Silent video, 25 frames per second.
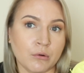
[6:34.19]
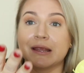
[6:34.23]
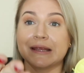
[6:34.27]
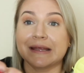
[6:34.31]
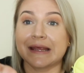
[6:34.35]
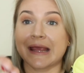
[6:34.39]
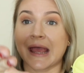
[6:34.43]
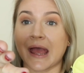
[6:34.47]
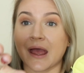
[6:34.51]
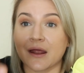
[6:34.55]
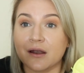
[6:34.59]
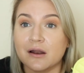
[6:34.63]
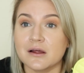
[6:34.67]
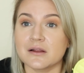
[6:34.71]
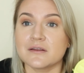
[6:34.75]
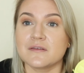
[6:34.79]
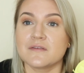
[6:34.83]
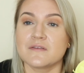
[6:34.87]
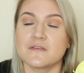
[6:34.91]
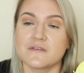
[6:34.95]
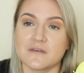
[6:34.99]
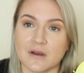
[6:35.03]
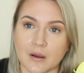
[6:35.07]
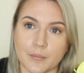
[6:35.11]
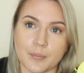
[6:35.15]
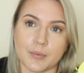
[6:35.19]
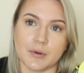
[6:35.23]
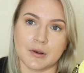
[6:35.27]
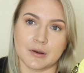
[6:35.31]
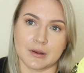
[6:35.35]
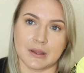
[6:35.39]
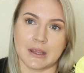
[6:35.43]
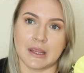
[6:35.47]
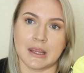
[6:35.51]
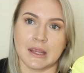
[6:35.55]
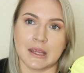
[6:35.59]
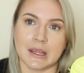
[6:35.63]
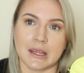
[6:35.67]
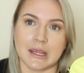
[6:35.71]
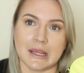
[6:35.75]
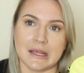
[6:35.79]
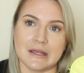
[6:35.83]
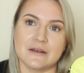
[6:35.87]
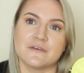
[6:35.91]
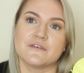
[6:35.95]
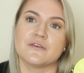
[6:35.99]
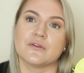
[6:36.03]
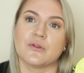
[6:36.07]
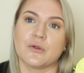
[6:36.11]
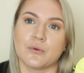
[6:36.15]
I cannot stop looking
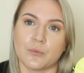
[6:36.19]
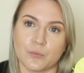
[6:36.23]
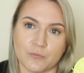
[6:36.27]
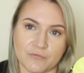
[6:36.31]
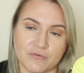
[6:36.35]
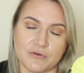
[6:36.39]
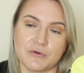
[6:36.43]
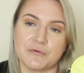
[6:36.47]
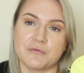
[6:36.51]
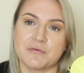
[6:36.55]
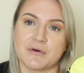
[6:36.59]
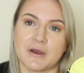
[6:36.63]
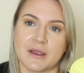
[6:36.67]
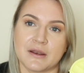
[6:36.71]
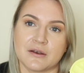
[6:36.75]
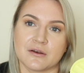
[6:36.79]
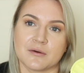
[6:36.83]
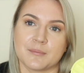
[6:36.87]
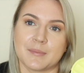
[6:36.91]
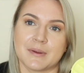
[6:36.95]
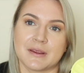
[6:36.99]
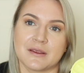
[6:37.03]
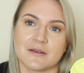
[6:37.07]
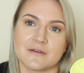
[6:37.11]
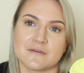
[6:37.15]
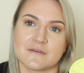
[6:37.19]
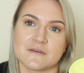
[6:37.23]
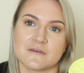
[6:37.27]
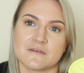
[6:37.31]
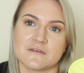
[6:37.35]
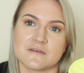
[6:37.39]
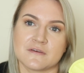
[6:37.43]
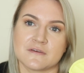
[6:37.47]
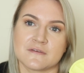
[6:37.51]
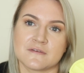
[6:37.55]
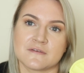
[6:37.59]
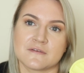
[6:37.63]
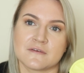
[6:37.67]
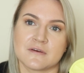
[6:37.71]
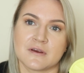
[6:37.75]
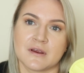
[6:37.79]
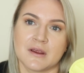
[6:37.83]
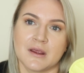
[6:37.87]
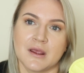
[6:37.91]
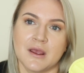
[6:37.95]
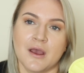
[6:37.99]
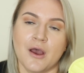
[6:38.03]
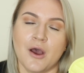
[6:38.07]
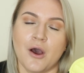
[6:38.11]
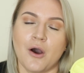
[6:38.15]
into the viewfinder because it's just,
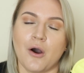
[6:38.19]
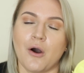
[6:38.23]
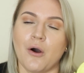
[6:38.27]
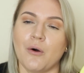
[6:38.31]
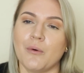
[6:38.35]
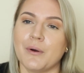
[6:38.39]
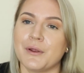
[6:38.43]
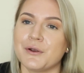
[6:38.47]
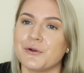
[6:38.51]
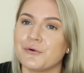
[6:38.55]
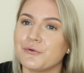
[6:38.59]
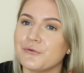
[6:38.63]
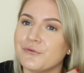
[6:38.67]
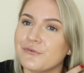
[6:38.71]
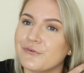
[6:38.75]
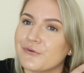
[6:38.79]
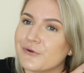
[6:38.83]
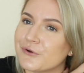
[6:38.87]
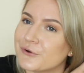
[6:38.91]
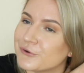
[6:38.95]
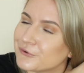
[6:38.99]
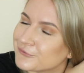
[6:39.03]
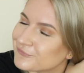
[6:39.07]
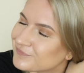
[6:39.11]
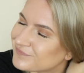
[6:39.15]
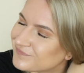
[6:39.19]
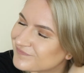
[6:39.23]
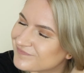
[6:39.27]
oh, and also,